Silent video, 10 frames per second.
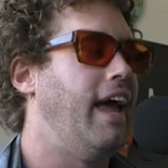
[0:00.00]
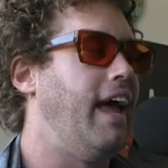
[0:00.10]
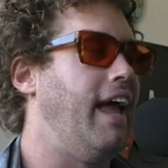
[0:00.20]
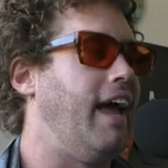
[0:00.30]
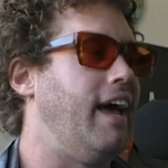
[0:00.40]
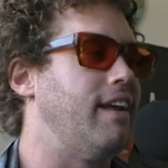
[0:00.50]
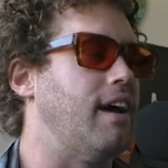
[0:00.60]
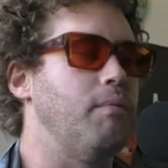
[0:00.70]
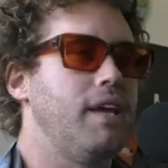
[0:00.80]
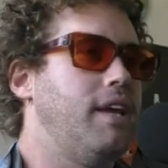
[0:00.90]
and
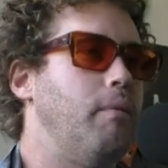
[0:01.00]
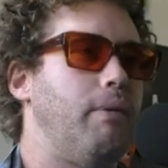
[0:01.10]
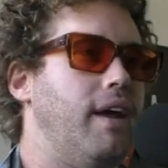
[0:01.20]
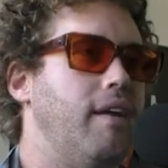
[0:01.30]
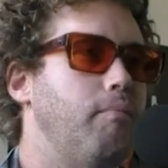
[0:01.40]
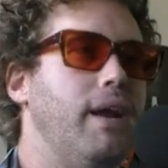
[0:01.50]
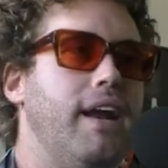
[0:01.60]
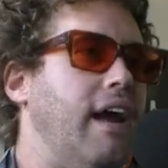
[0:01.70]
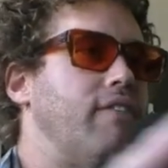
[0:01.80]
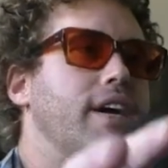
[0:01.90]
I'm going to keep it in, but it
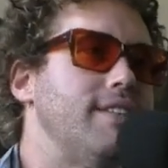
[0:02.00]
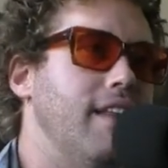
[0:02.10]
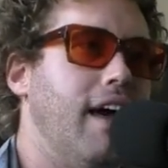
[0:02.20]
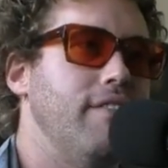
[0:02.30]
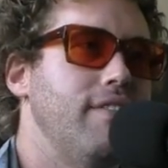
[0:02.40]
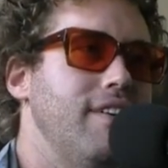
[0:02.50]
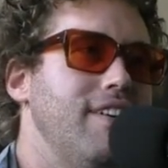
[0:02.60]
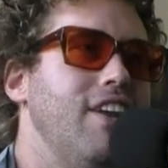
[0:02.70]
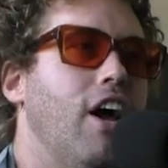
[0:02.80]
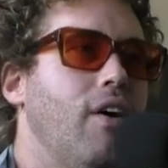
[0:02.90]
never gets a laugh.
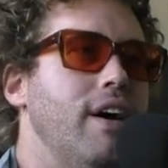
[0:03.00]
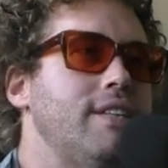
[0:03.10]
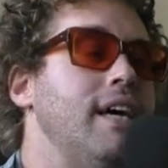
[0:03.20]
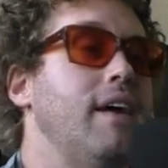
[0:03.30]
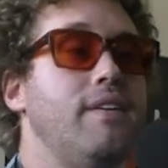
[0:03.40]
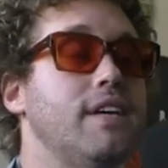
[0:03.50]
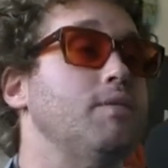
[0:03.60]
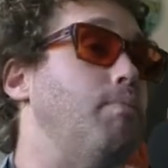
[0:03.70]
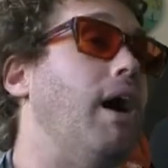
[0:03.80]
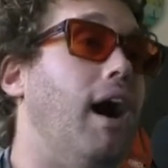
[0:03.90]
You know, it
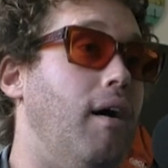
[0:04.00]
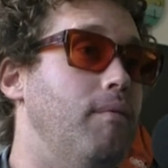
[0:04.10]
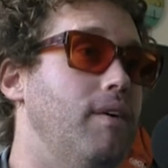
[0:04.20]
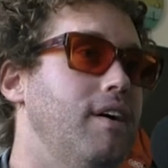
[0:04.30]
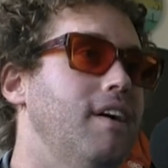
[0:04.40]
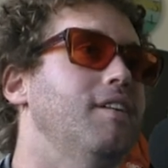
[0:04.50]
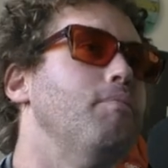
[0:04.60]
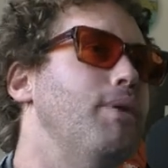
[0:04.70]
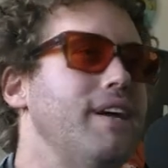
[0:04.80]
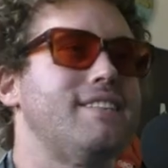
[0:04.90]
doesn't bomb,
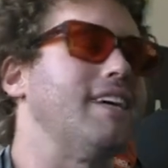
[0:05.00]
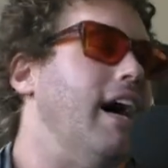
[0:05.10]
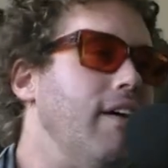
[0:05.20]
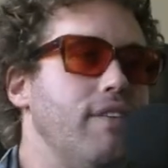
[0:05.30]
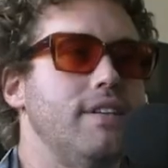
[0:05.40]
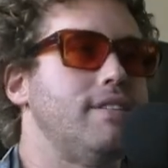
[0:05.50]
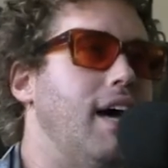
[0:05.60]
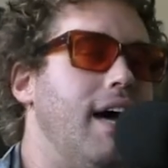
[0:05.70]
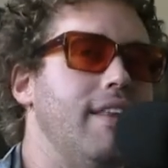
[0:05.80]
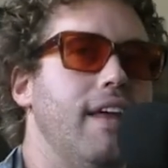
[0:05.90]
but it's kind of an
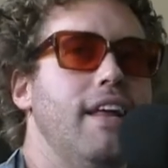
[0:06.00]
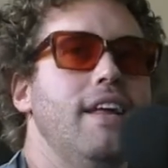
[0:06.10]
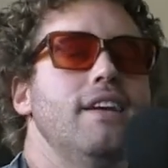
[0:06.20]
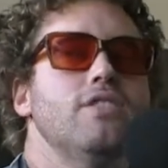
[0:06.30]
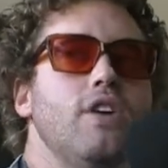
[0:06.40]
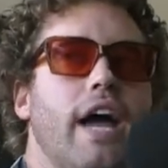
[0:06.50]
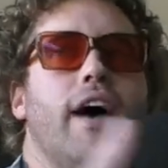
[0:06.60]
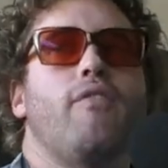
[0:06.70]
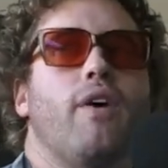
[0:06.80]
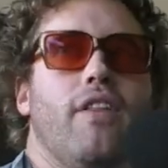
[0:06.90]
aside that, so I
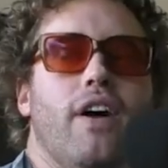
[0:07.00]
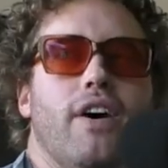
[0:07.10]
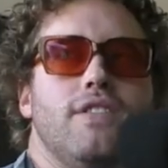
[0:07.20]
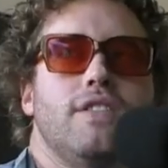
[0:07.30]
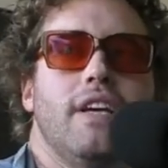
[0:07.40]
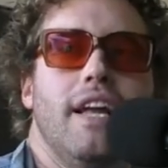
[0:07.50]
have one of those.